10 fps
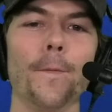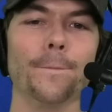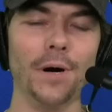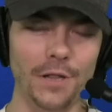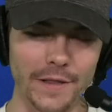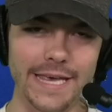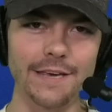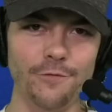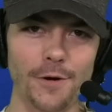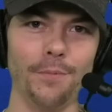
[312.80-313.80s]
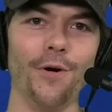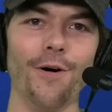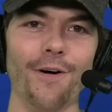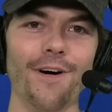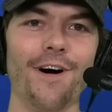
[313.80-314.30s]

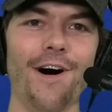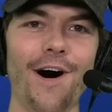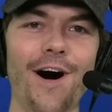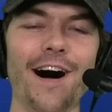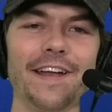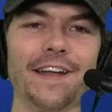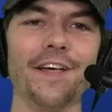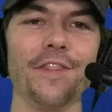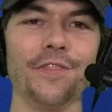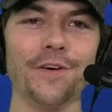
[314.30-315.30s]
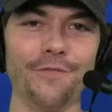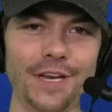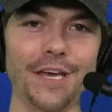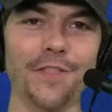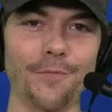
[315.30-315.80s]
Unbelievable on the
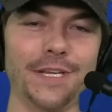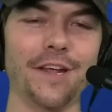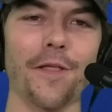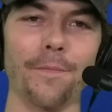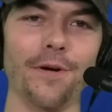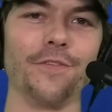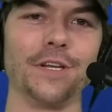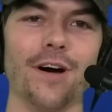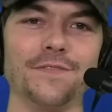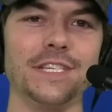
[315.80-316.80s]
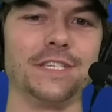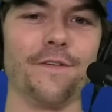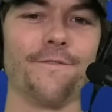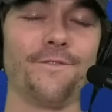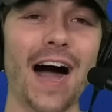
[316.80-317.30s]
video that we did on the perfect offseason.
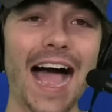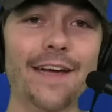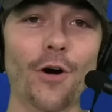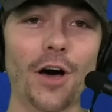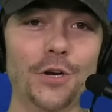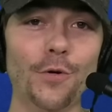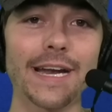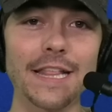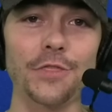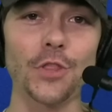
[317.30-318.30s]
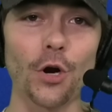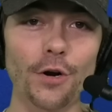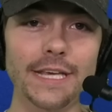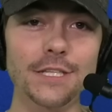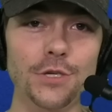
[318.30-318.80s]

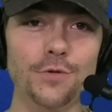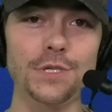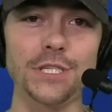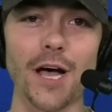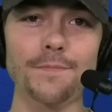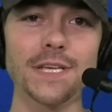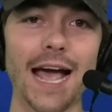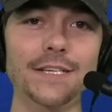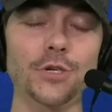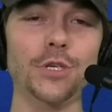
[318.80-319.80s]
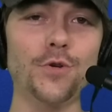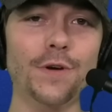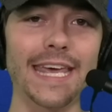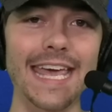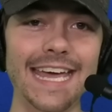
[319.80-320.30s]
532 subs, guys. Are you
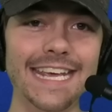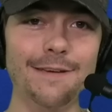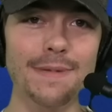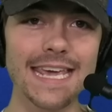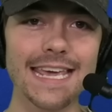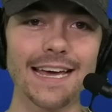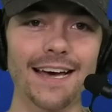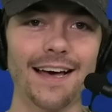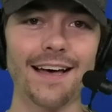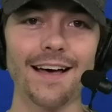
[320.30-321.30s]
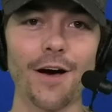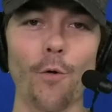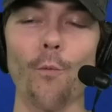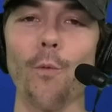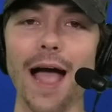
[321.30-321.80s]
kidding me?
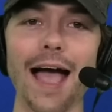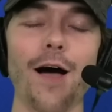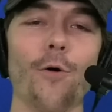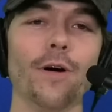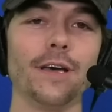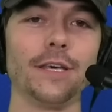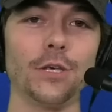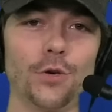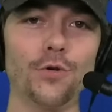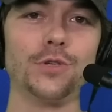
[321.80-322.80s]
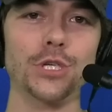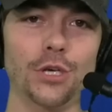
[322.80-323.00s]
Wow. Huge